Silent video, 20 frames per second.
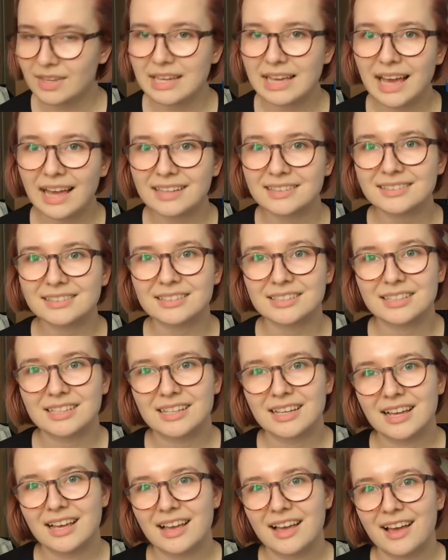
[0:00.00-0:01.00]
And
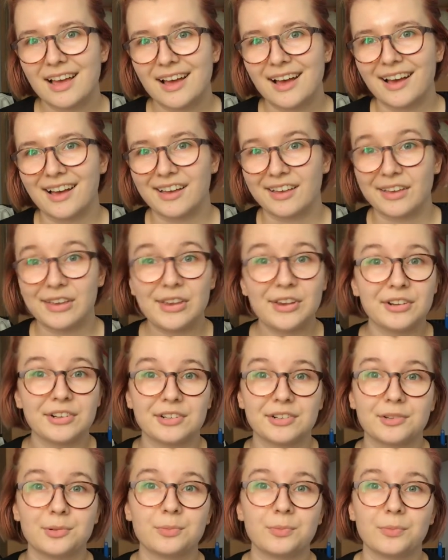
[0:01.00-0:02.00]

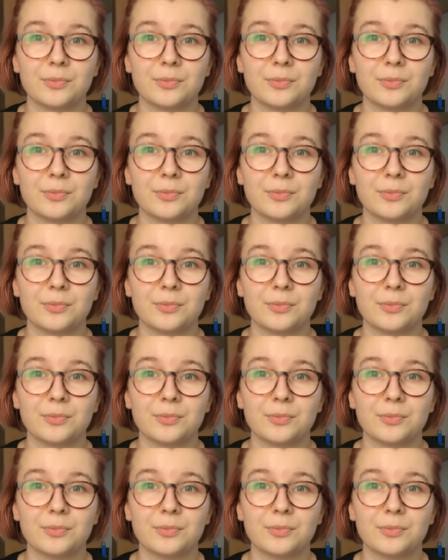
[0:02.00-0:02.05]
here